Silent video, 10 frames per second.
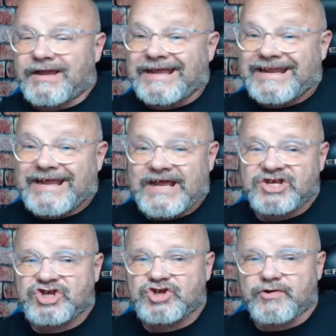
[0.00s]
in
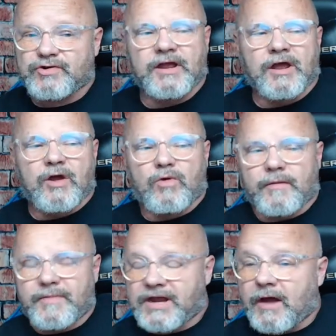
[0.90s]
history
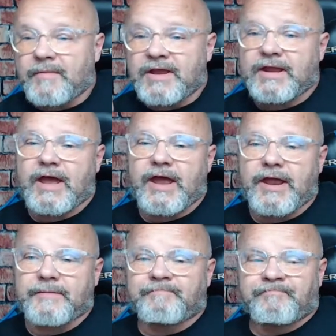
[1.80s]
where becoming
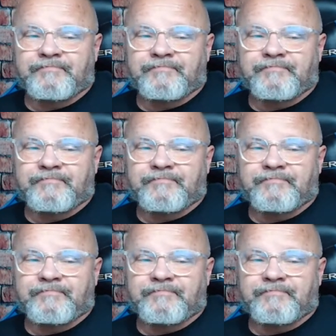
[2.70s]
a